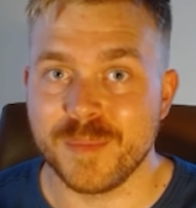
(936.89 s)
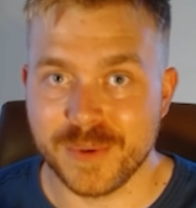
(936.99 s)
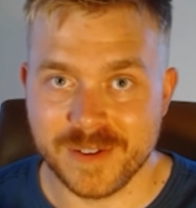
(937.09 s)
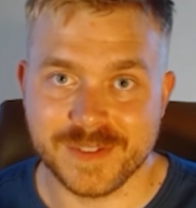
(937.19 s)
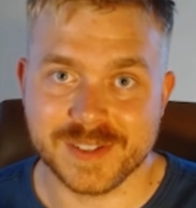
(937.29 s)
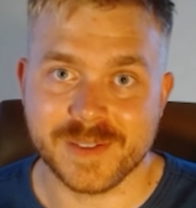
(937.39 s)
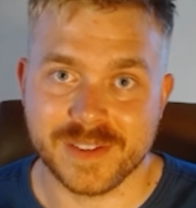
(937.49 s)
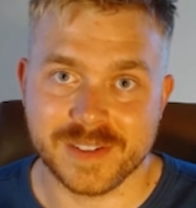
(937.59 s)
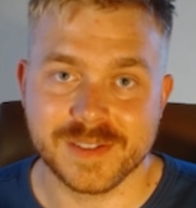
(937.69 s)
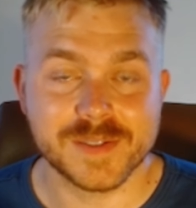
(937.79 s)

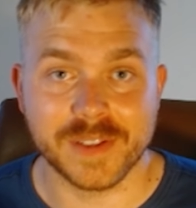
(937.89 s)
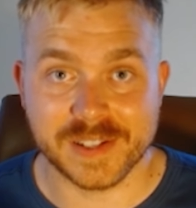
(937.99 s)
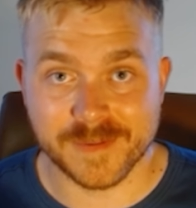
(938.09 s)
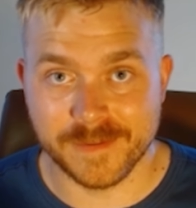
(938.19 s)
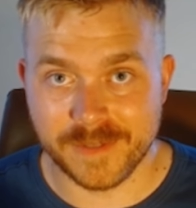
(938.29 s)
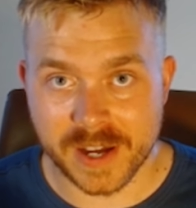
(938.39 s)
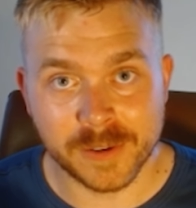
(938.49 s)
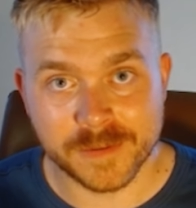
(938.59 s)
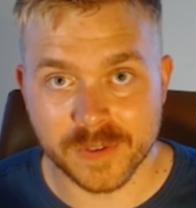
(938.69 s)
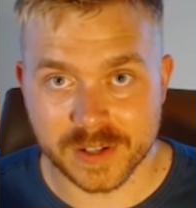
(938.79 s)
previously. So that's vital
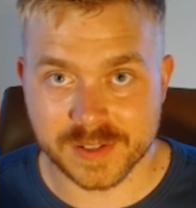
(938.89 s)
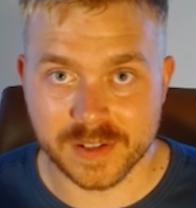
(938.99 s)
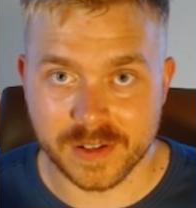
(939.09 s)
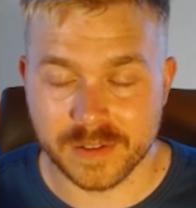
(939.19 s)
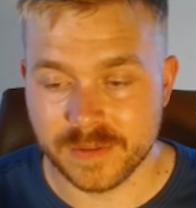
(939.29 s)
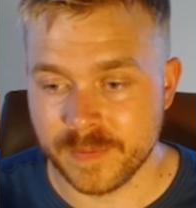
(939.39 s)
for us to know.